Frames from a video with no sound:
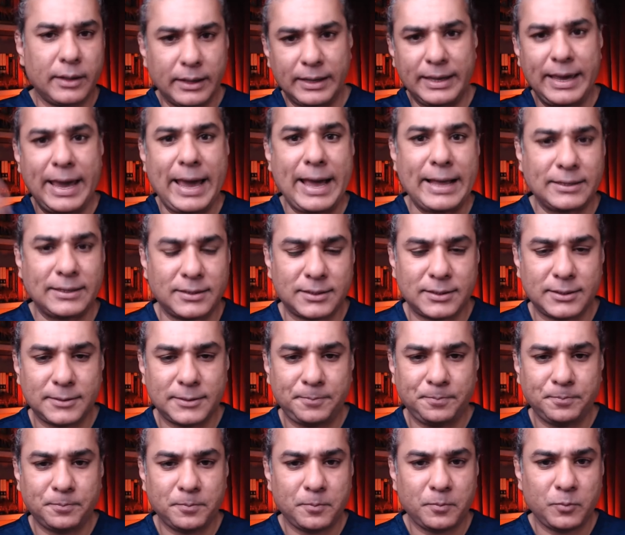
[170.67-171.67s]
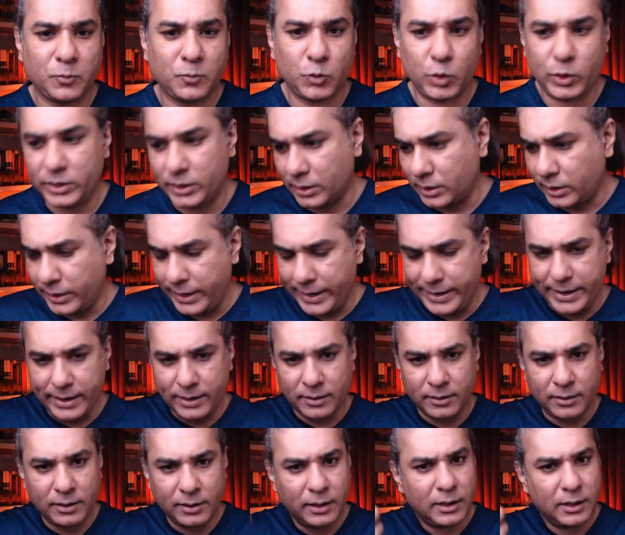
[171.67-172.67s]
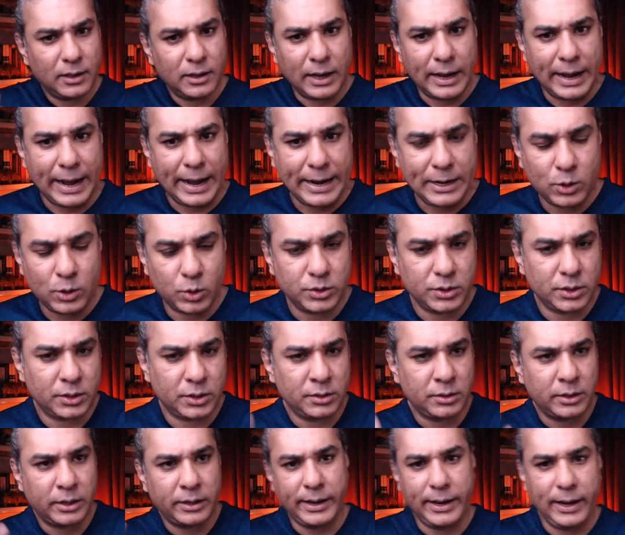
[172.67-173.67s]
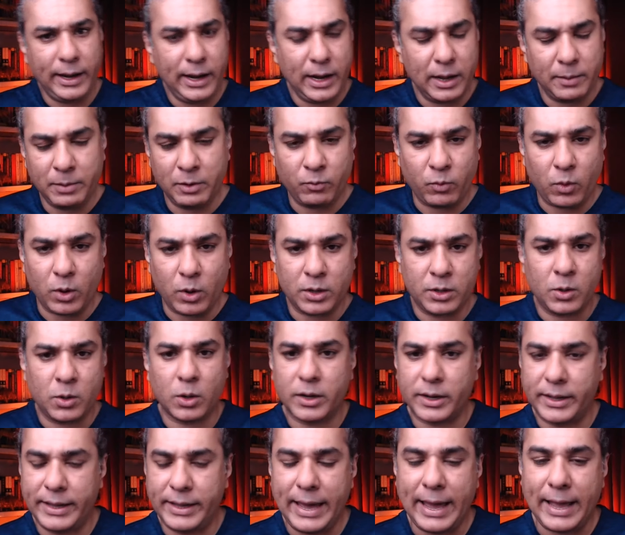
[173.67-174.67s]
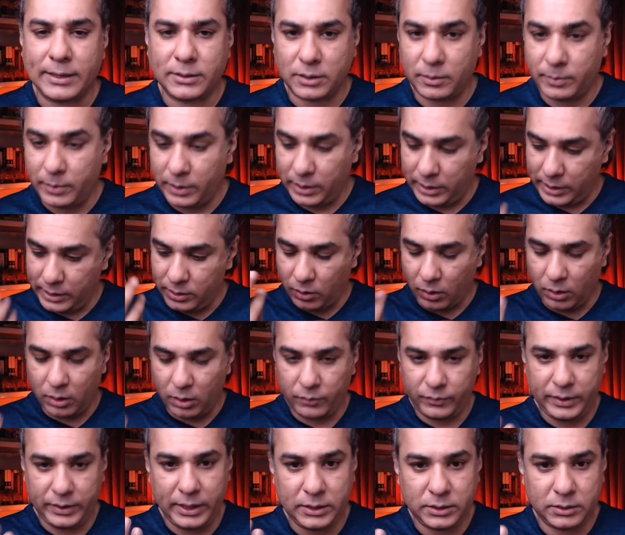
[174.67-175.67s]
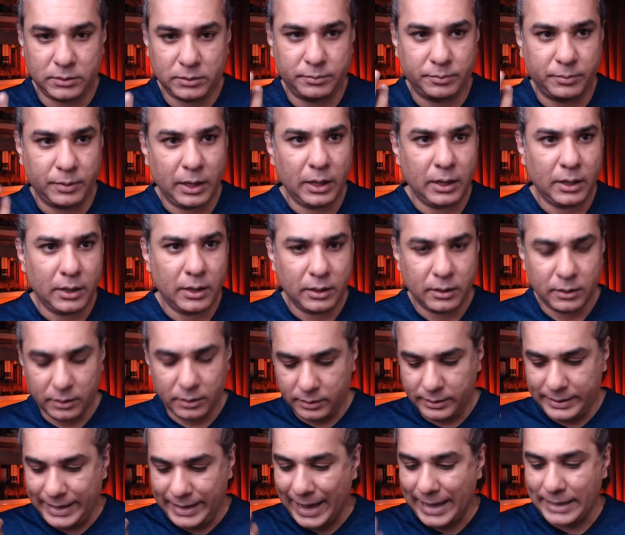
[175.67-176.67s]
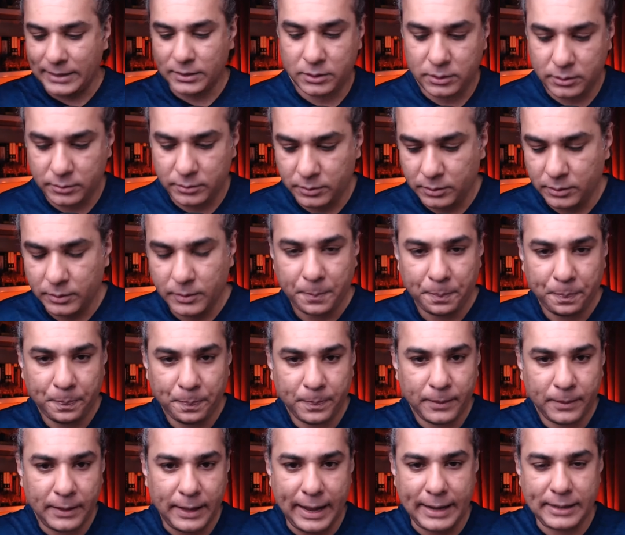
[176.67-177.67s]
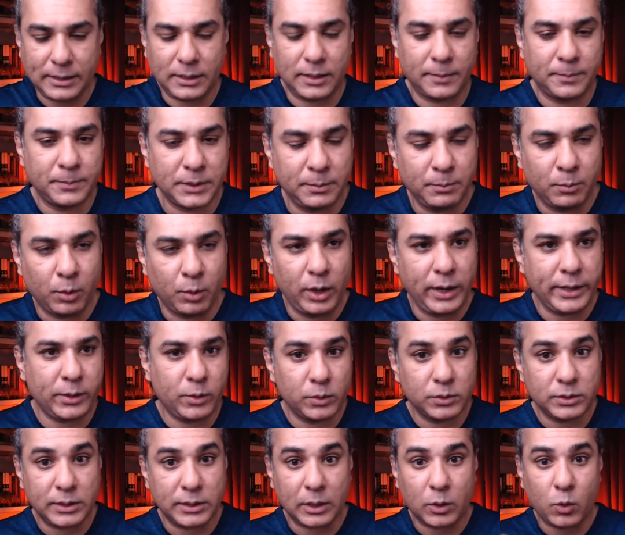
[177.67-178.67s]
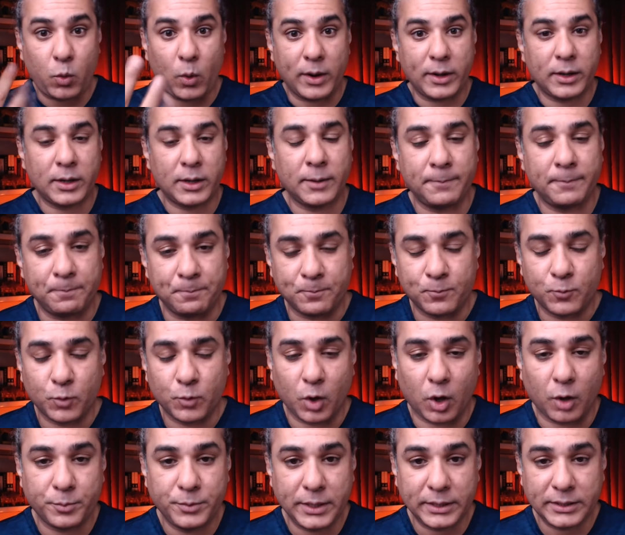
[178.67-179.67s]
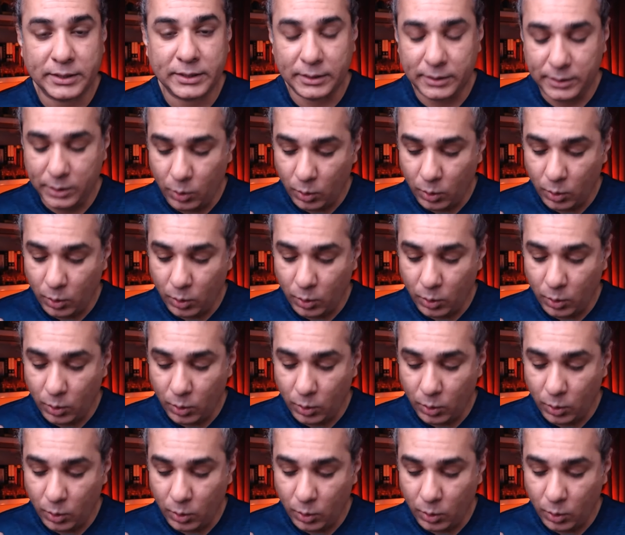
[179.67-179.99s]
gas. So it's accreting hydrogen and helium and whatnot gas. I mean, all of these gas atoms and molecules are quantum objects, and